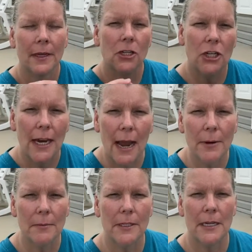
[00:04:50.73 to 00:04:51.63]
She
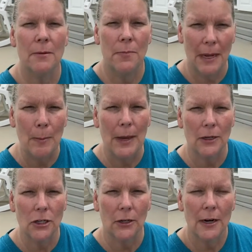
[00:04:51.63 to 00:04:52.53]
helped him see the big
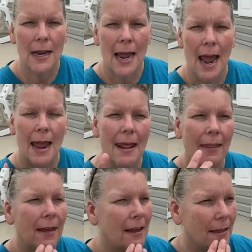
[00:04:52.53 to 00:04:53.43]
picture. And I
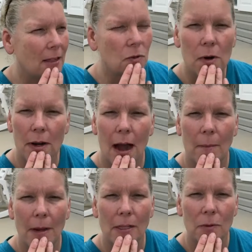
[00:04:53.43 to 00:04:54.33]
think that's what
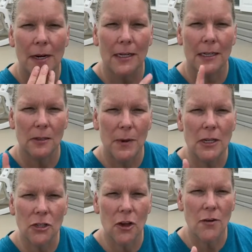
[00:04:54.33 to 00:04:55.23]
God means when he says, be
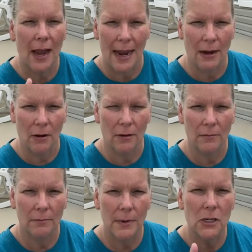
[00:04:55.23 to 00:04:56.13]
slow to anger,
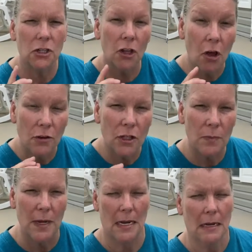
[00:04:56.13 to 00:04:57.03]
be slow to
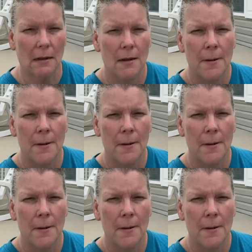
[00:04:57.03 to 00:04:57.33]
speak,